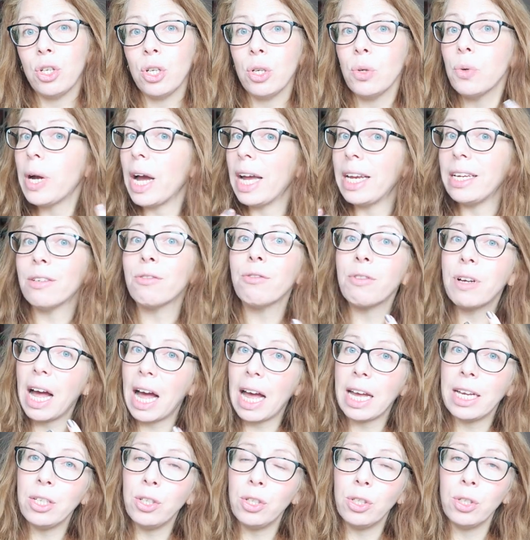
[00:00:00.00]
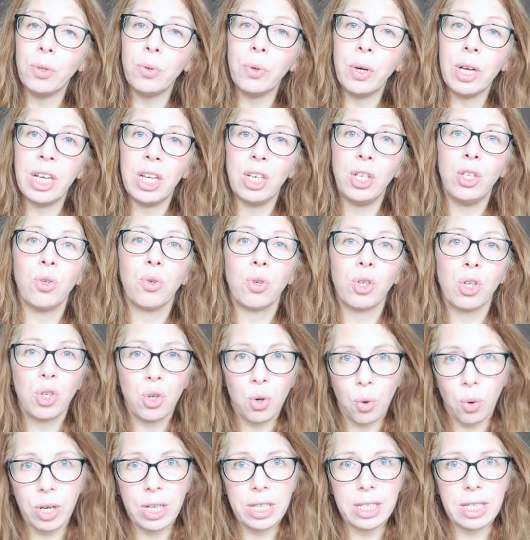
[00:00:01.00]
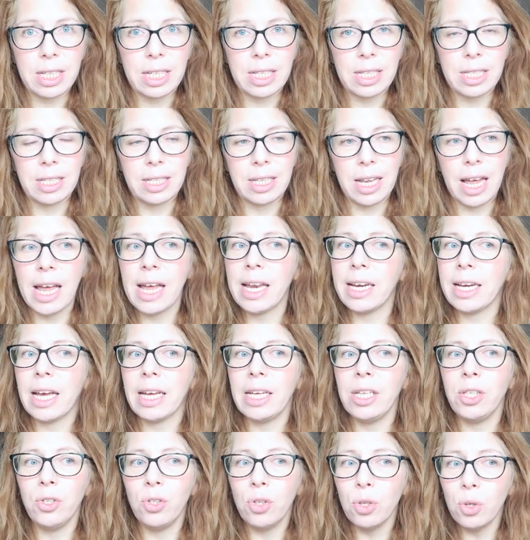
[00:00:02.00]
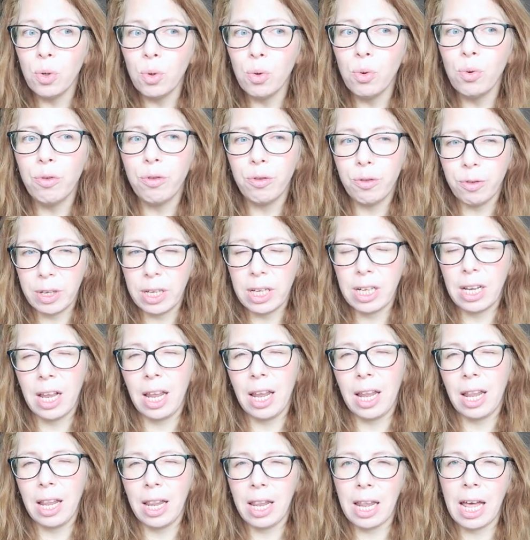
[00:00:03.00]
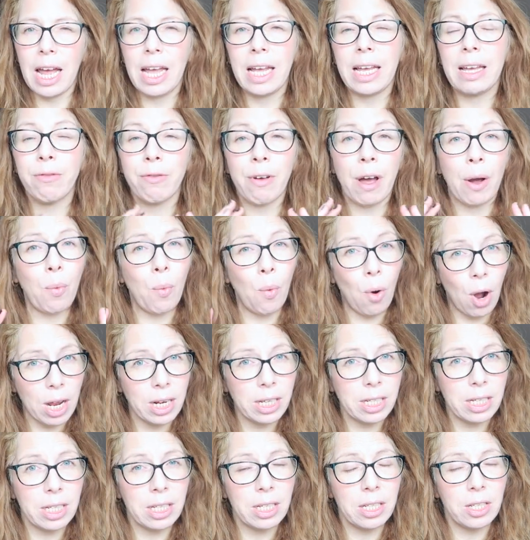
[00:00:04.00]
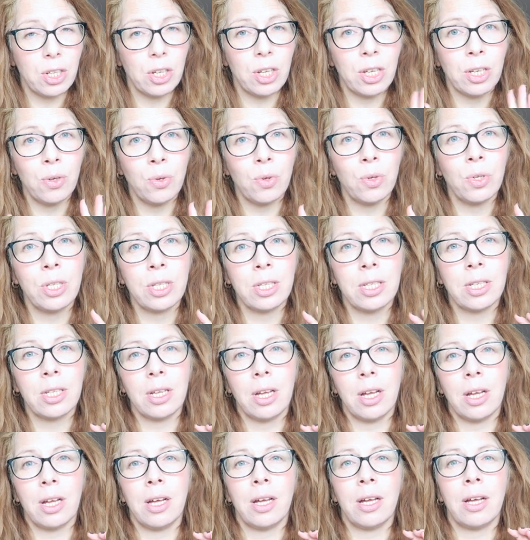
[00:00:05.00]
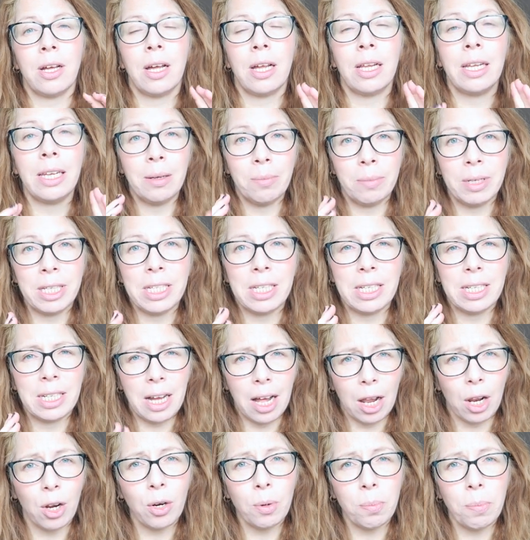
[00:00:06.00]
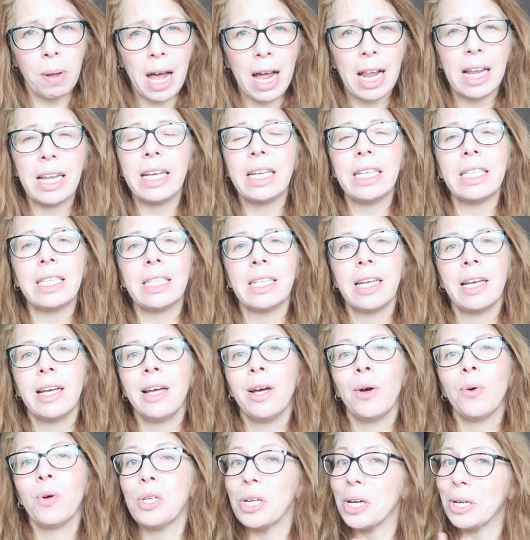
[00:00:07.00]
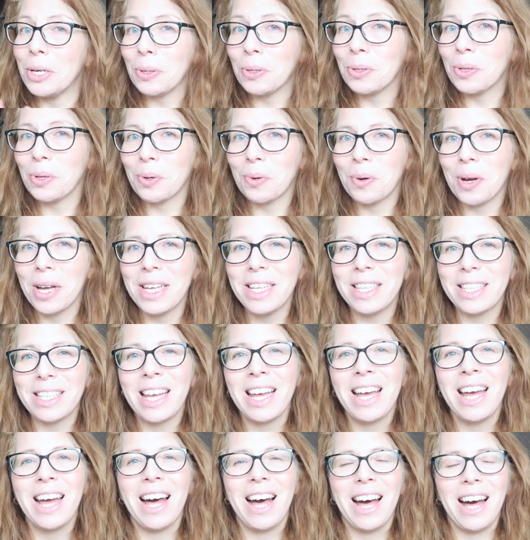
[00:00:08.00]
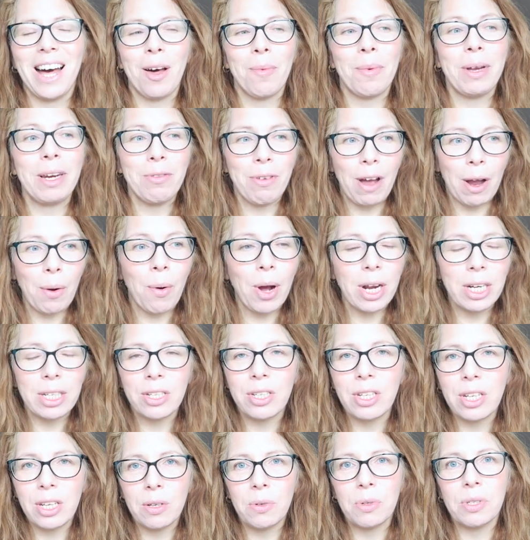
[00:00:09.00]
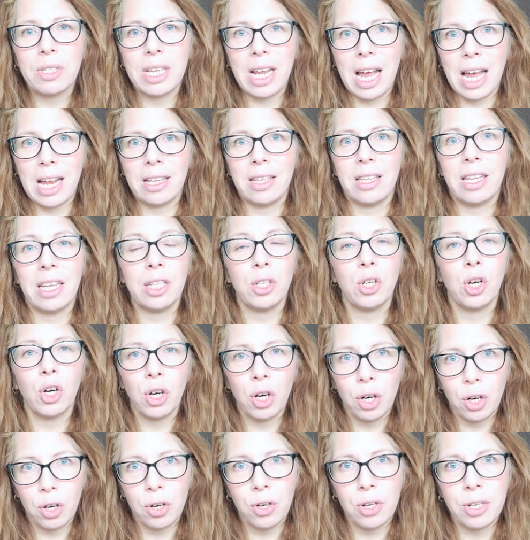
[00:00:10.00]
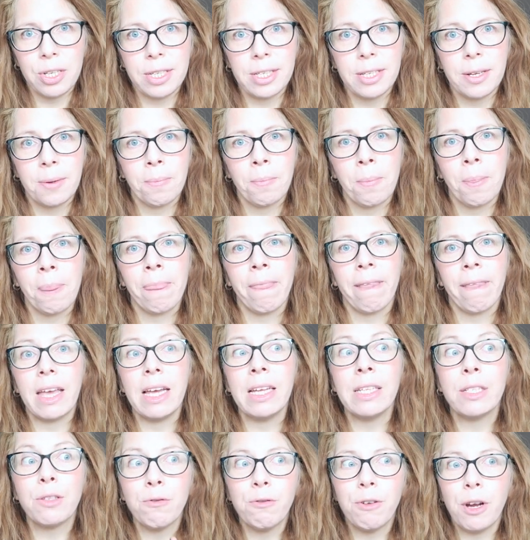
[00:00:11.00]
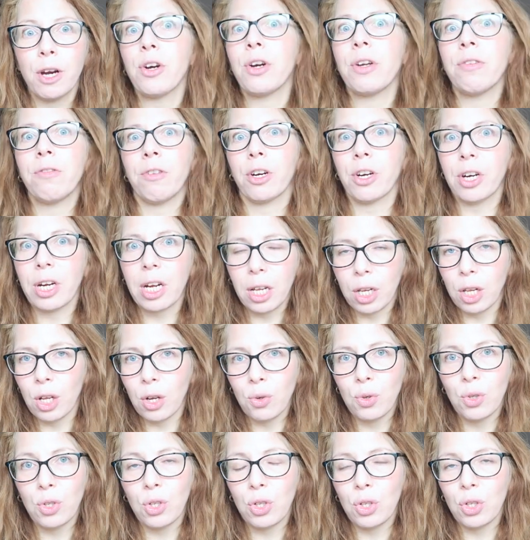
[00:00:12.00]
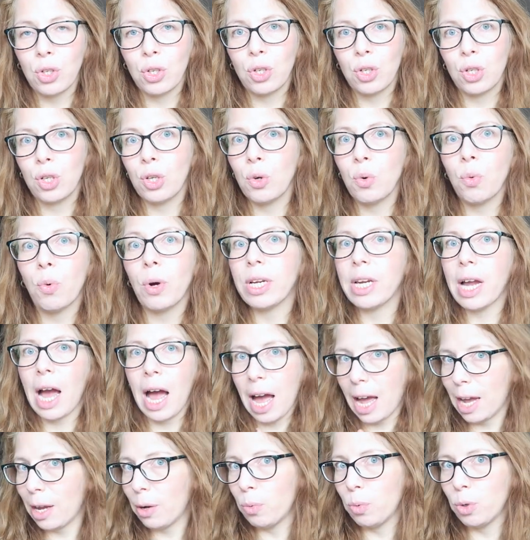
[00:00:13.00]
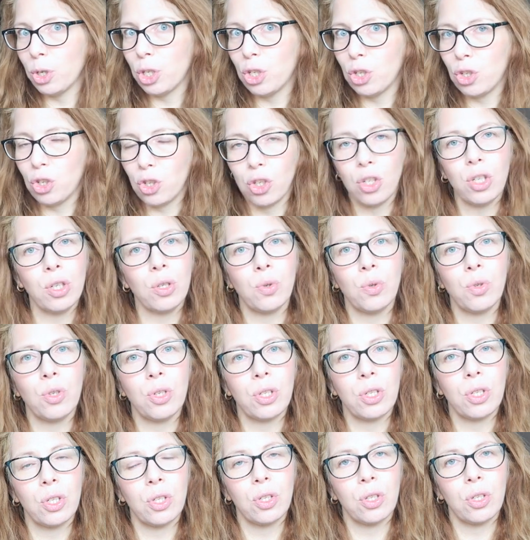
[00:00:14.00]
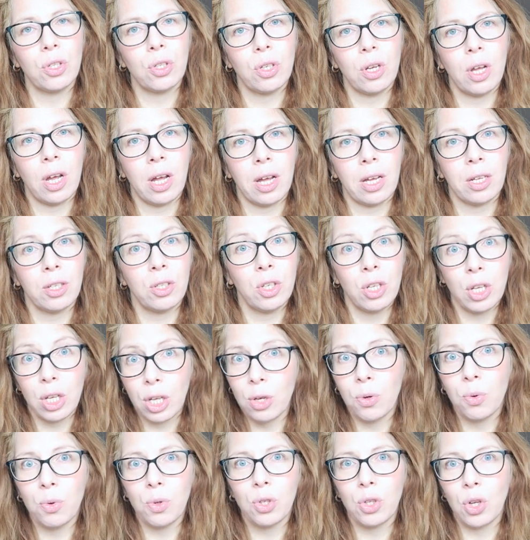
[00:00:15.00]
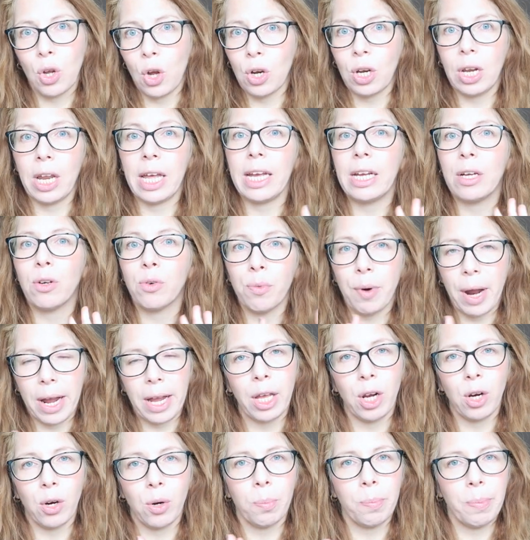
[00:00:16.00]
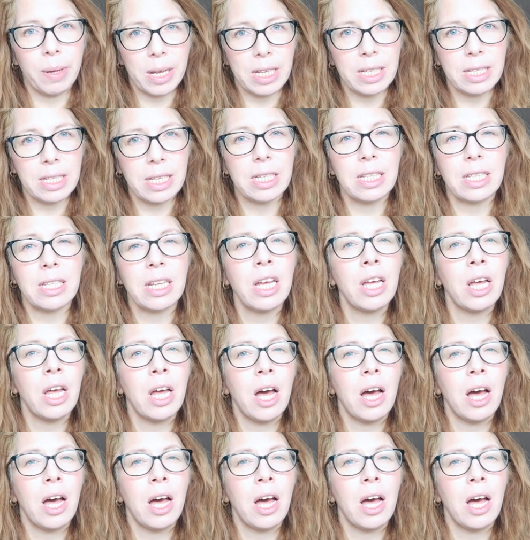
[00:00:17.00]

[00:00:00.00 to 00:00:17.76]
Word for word: to kind of guide you in your choices. And I do feel like if I wanted to use uh, a limited color palette, which I don't always, uh, but if I wanted to use that, then hers is very, very close to what I would choose uh, to use on like a regular basis.